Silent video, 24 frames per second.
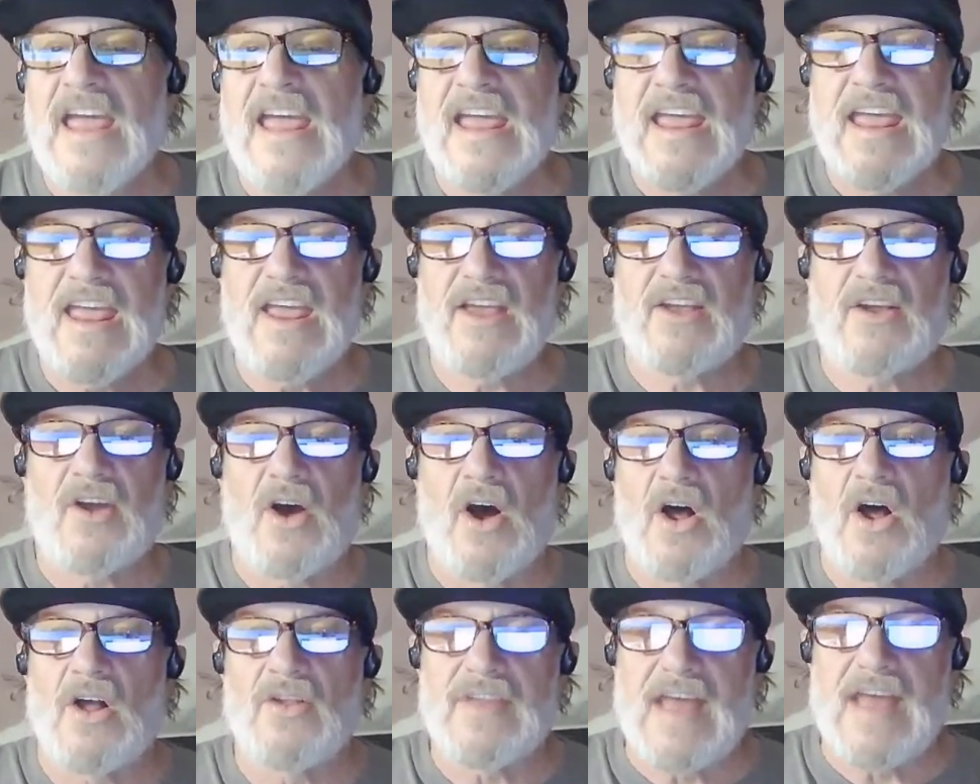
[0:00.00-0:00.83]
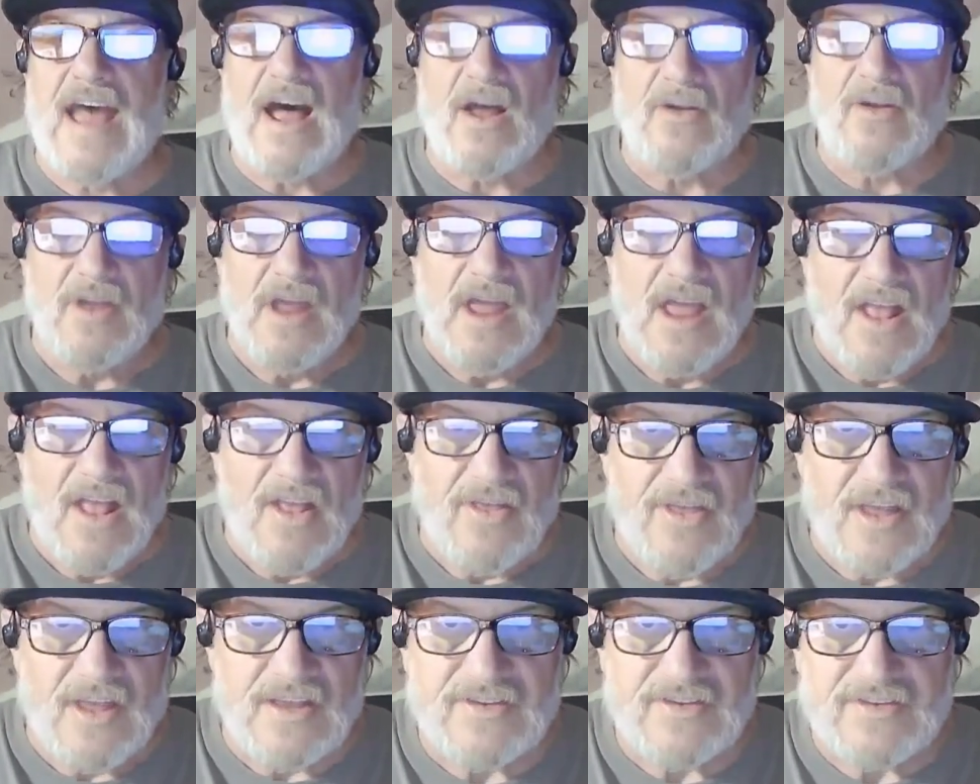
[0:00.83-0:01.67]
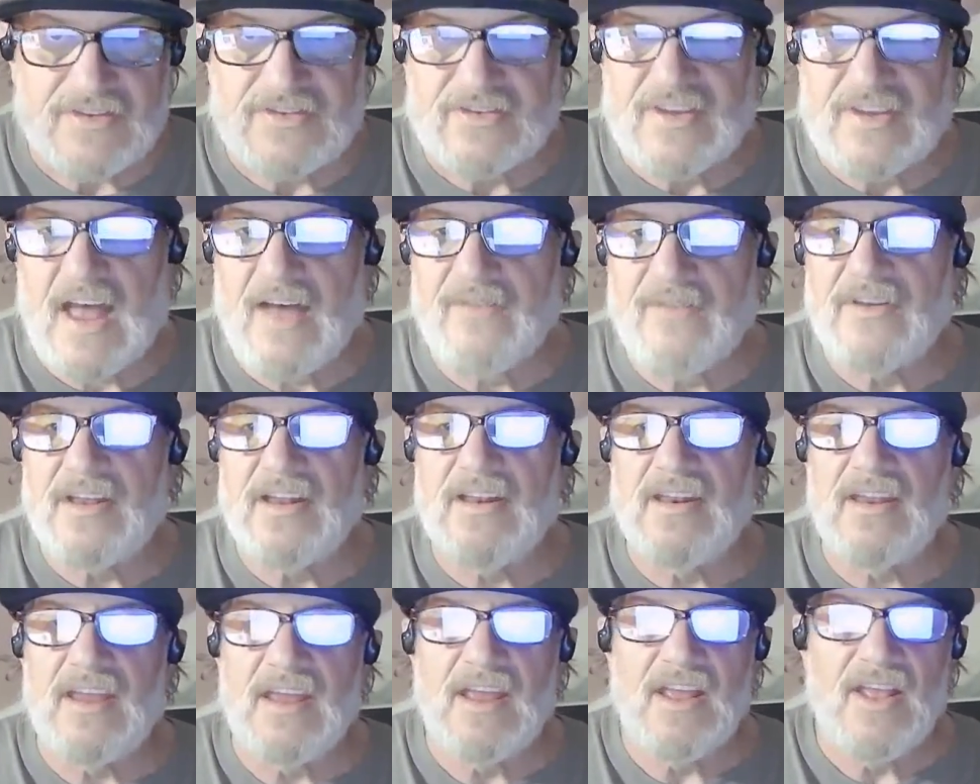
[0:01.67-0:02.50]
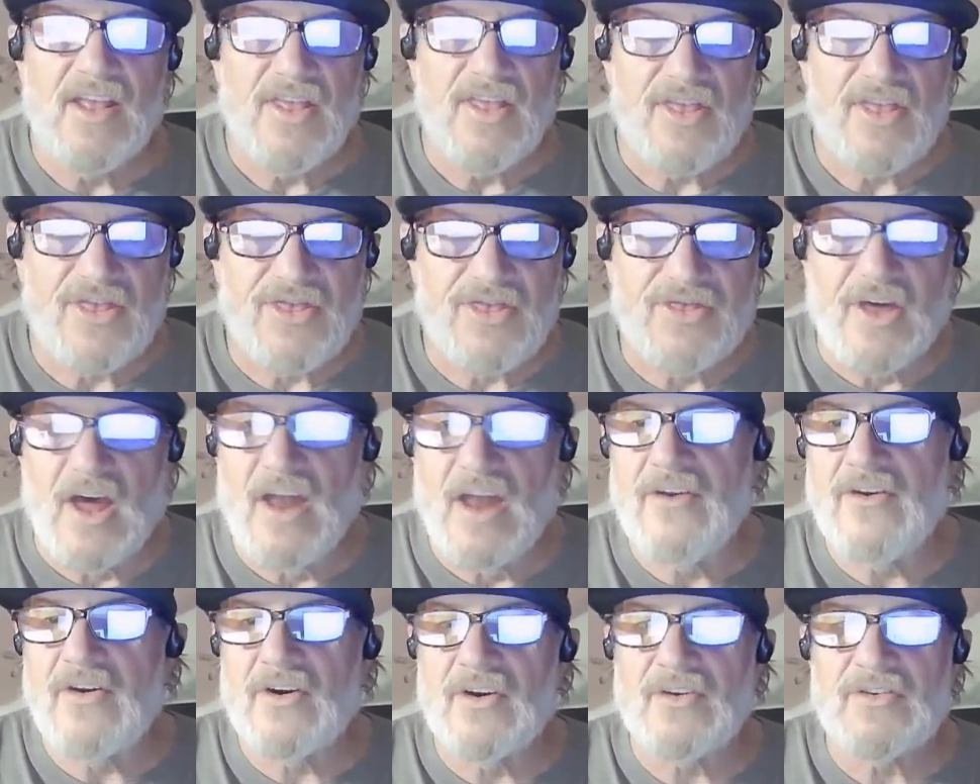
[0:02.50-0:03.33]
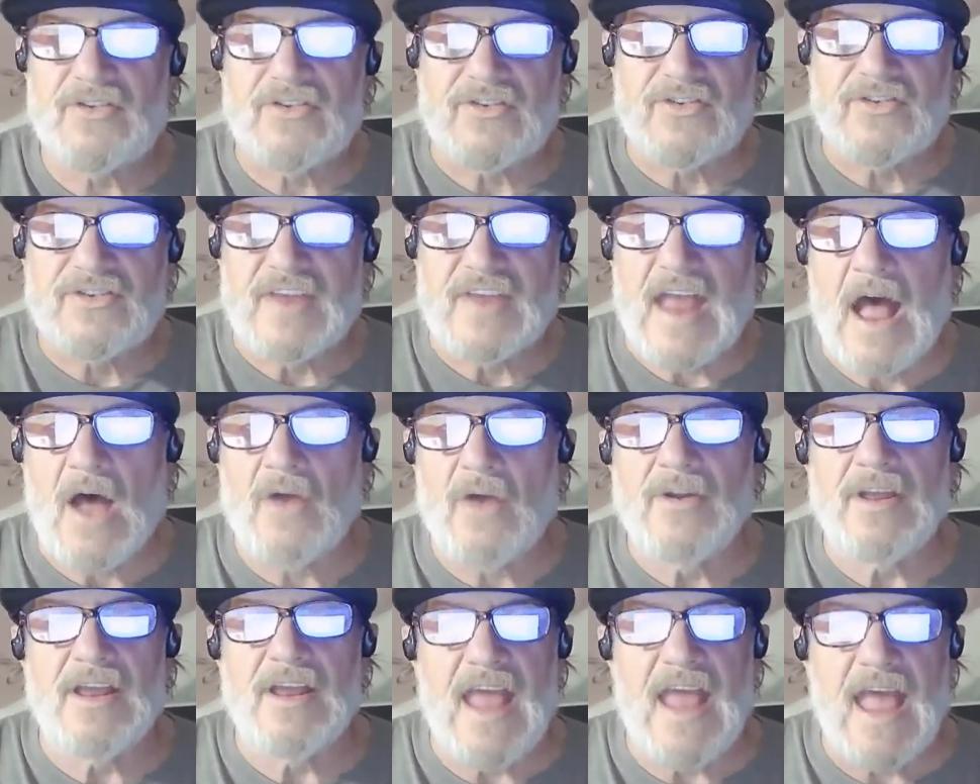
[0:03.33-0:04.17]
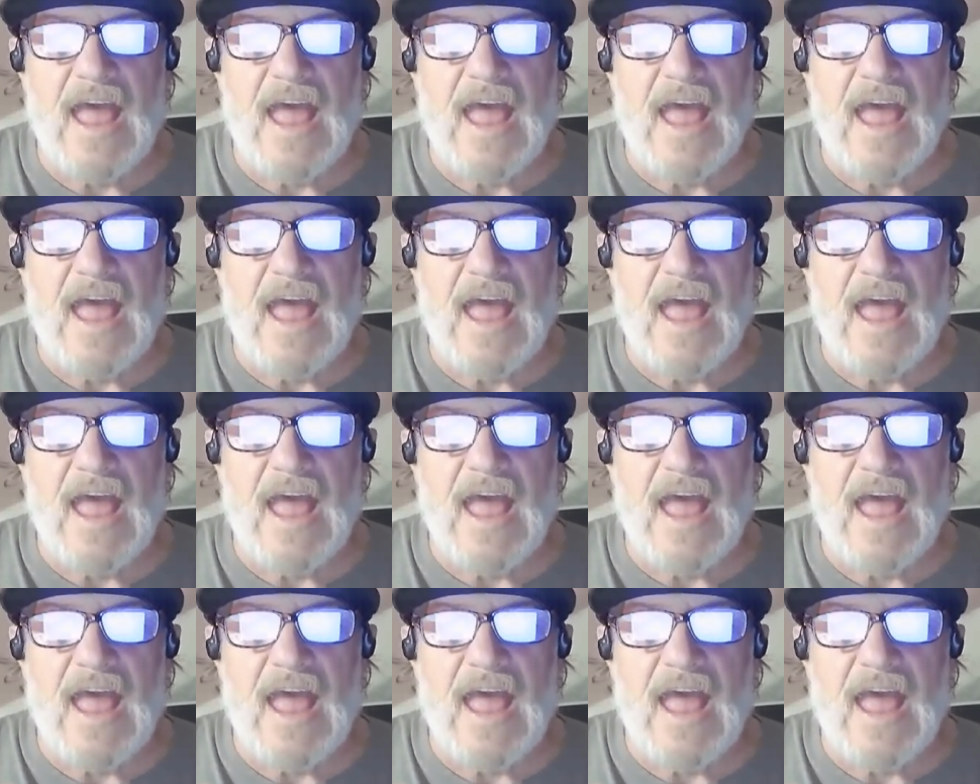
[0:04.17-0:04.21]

He called out, The seven thunders sounded.